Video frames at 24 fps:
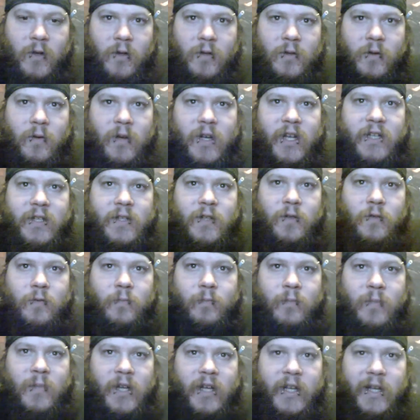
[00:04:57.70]
called
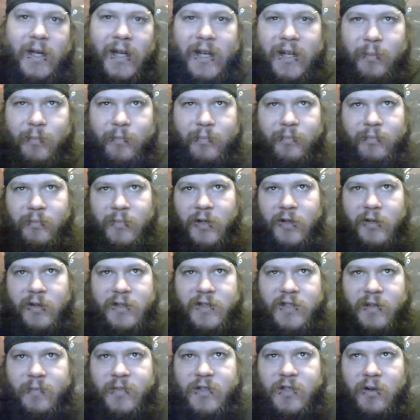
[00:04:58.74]
CraigTube. I got him on
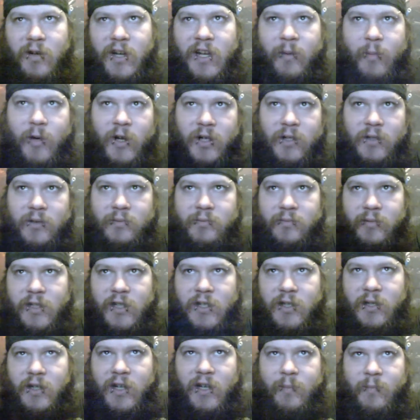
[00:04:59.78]
a subscriber.
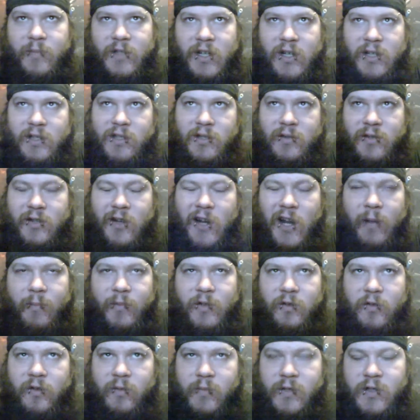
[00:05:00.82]
I
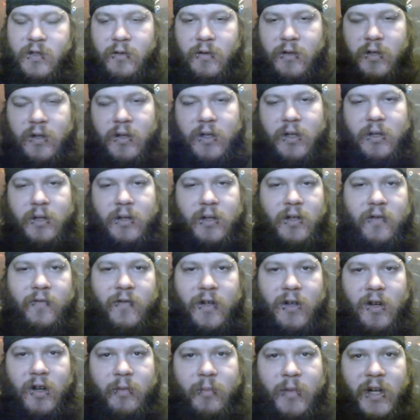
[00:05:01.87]
subscribe to him, so you can,
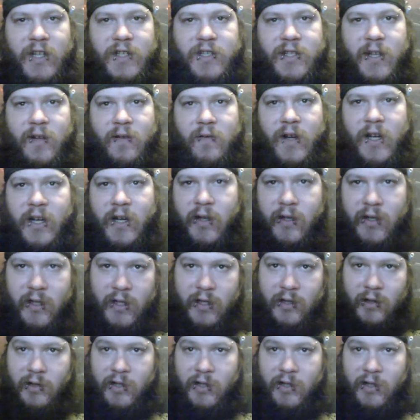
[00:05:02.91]
if you're on my channel right now, you